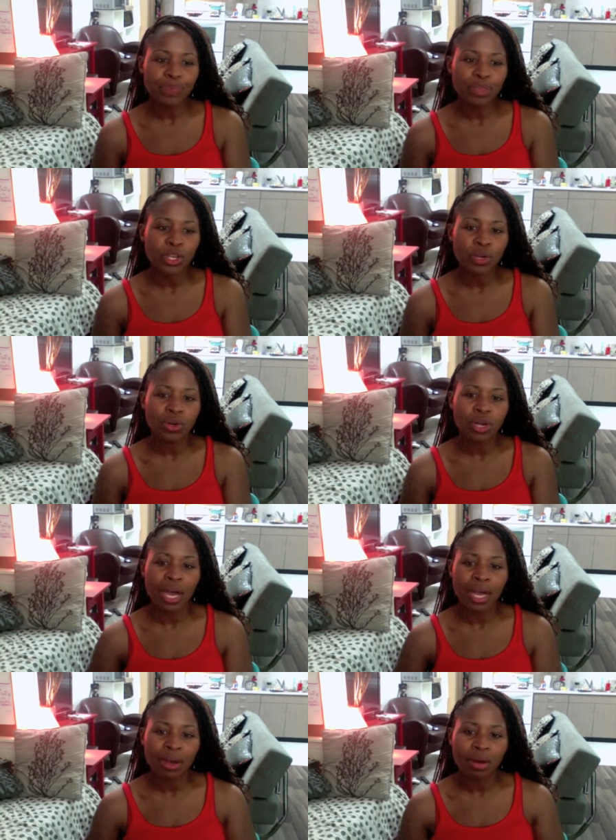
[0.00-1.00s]
you know,
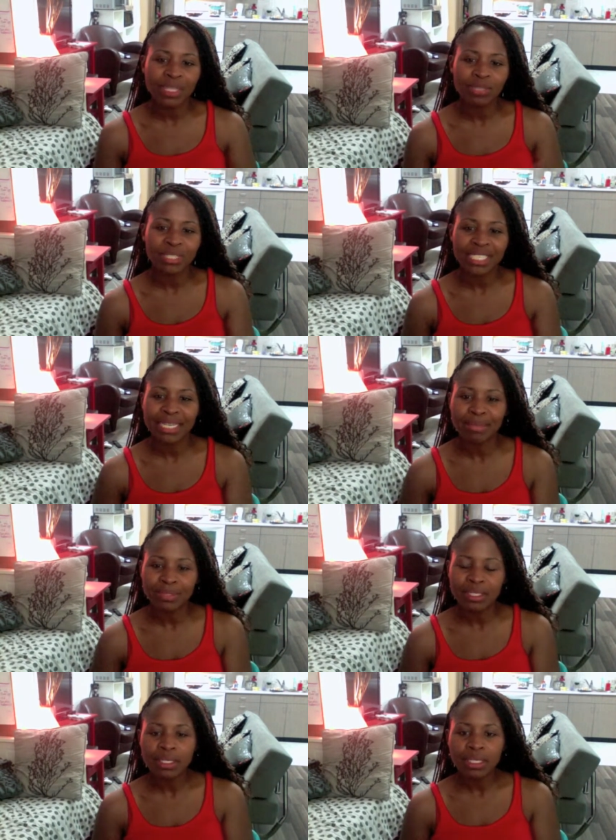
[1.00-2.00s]
God always
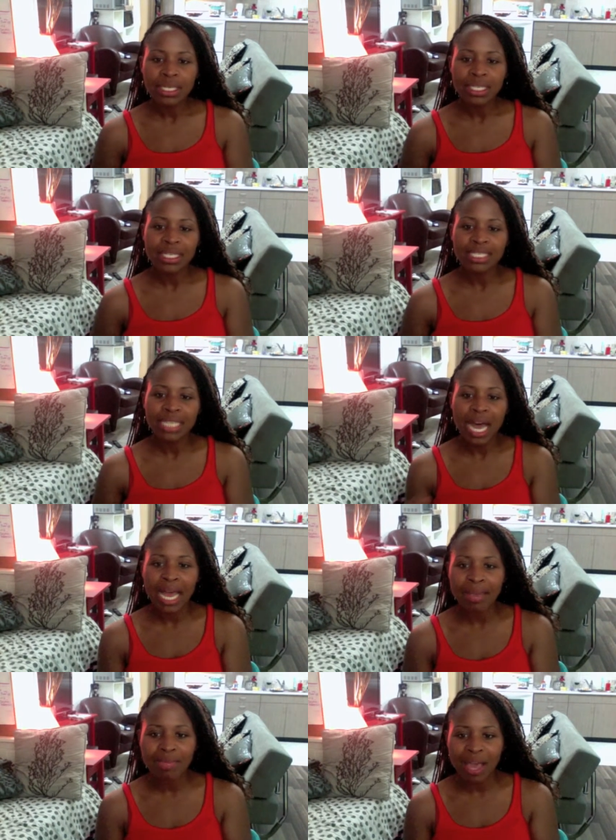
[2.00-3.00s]
redeems the
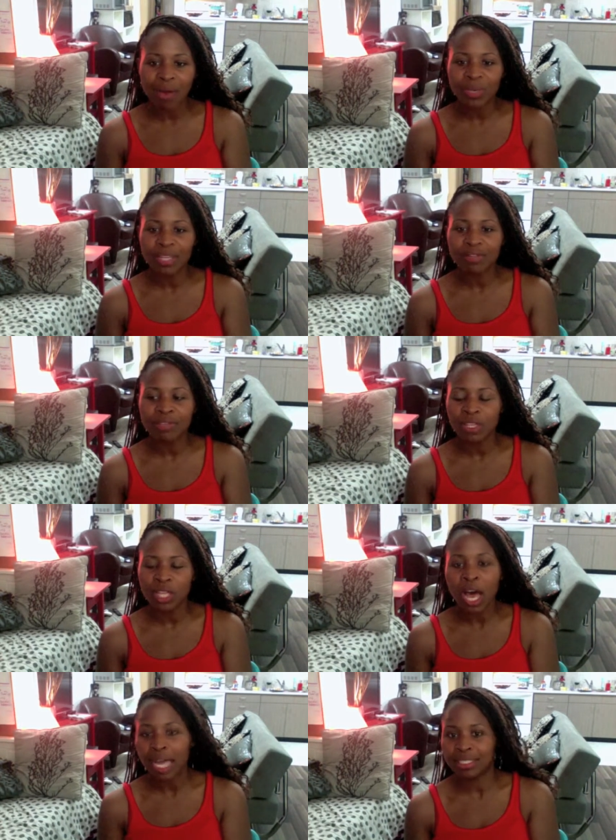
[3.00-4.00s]
time that we've
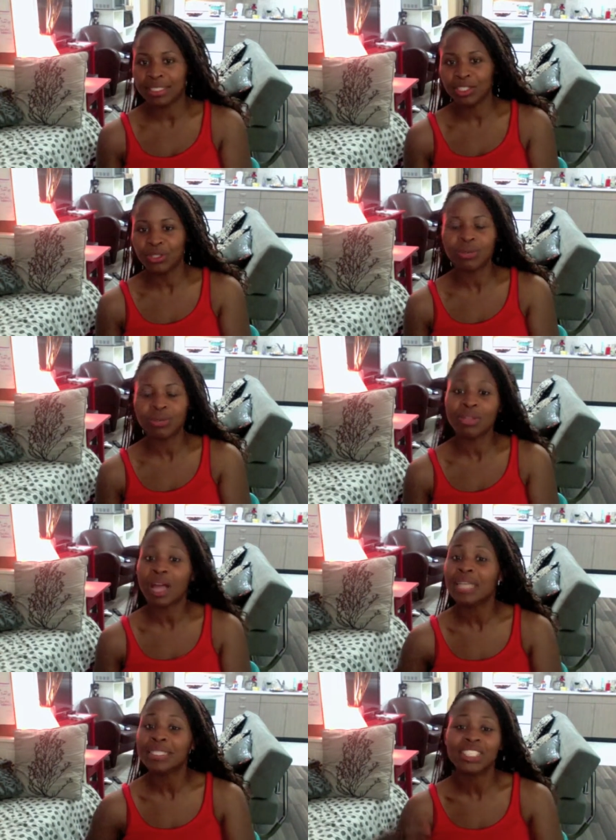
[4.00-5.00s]
lost, you know,
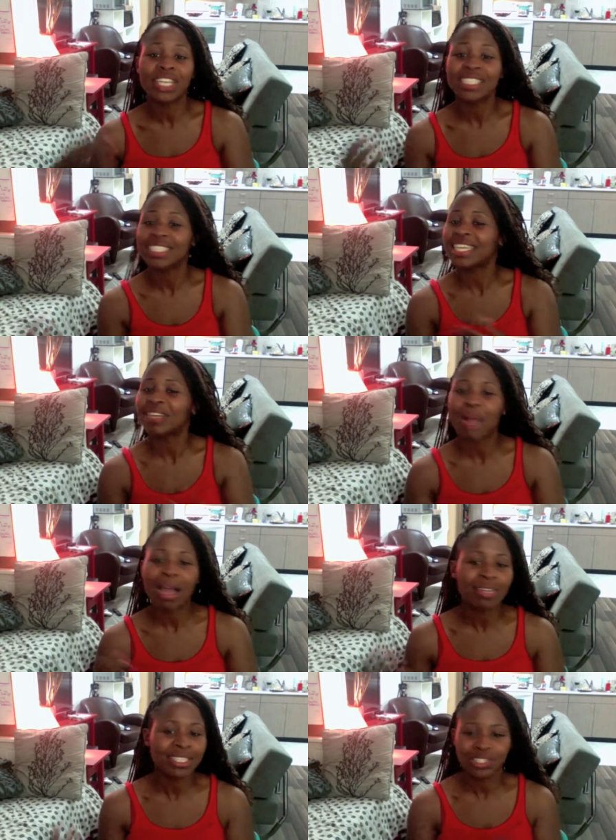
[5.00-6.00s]
lost chasing
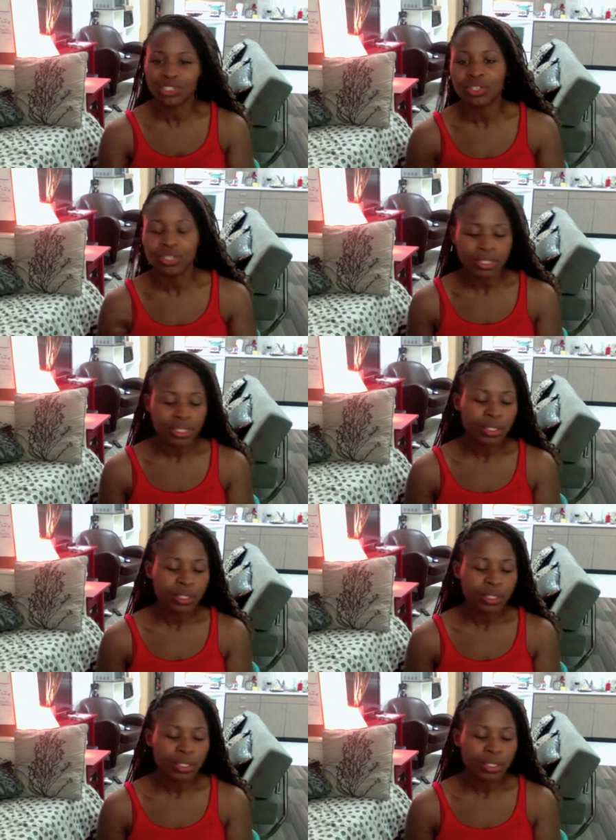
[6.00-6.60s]
around in circles.